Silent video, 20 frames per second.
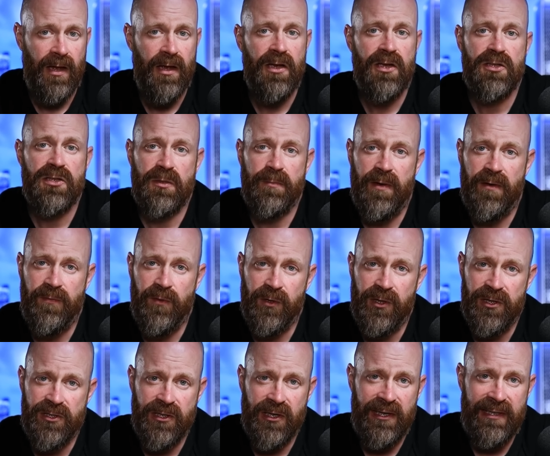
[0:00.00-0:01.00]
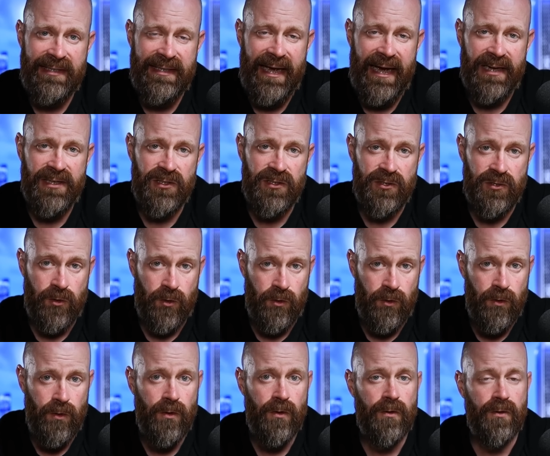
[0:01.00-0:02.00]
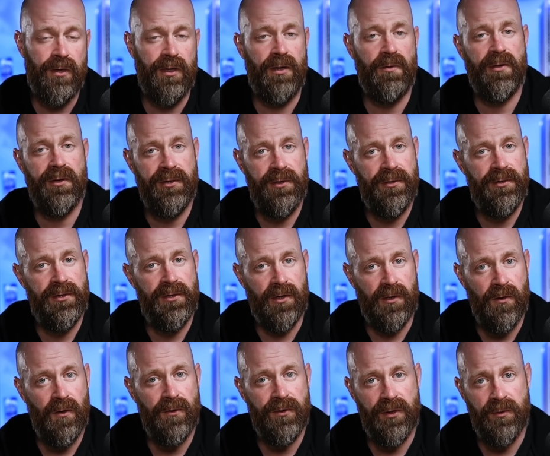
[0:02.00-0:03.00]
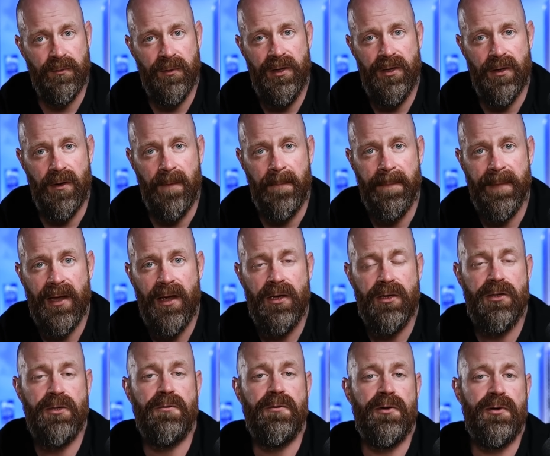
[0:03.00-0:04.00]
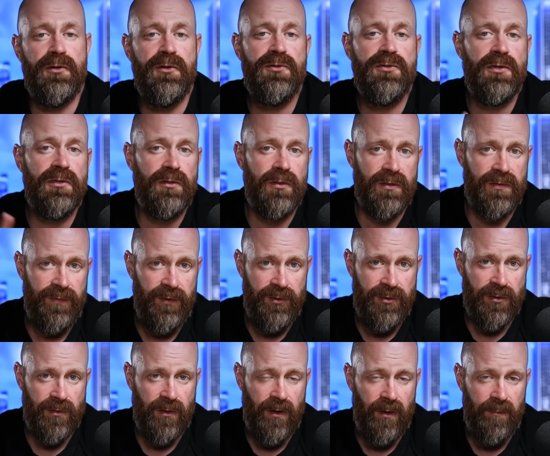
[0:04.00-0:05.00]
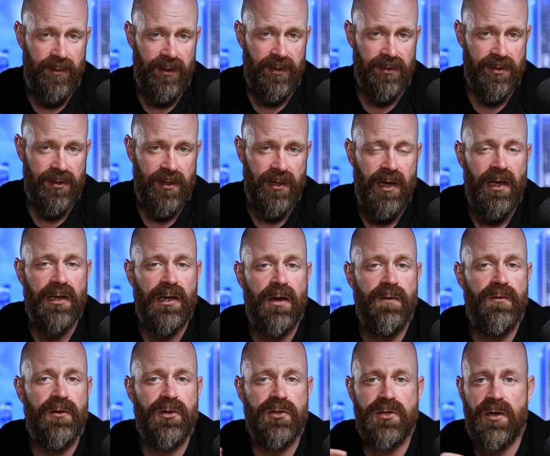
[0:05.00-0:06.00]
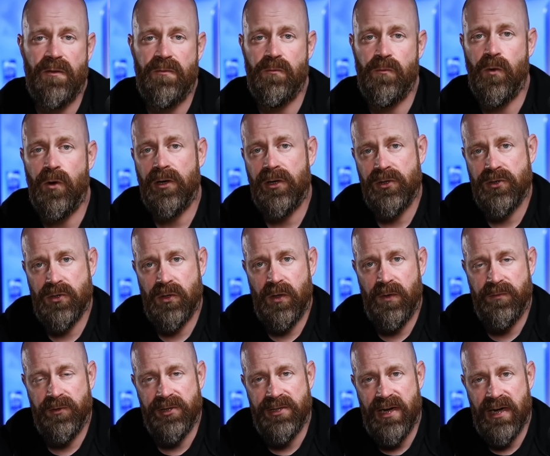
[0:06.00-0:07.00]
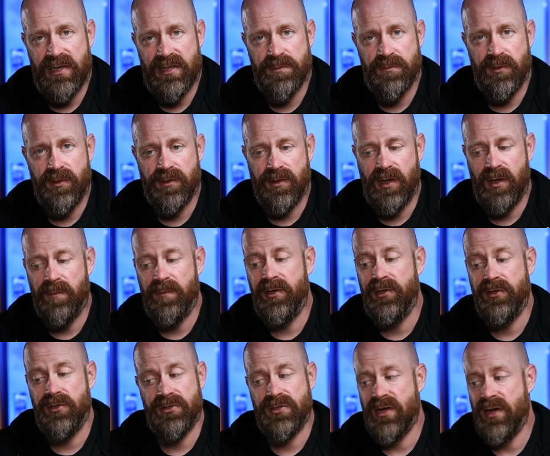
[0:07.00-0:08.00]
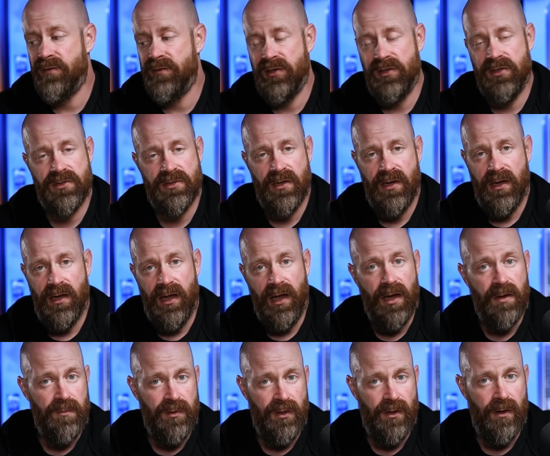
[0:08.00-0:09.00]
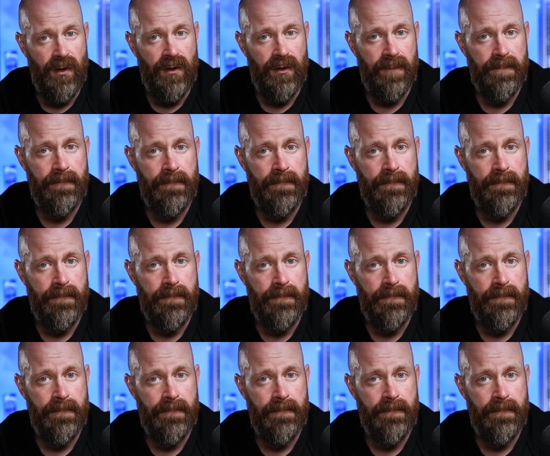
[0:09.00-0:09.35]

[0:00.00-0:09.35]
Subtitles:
So by focusing on taxes early while you're in your golden window, you're reducing those future RMDs, giving yourself more control of your taxable income into your 70s and beyond.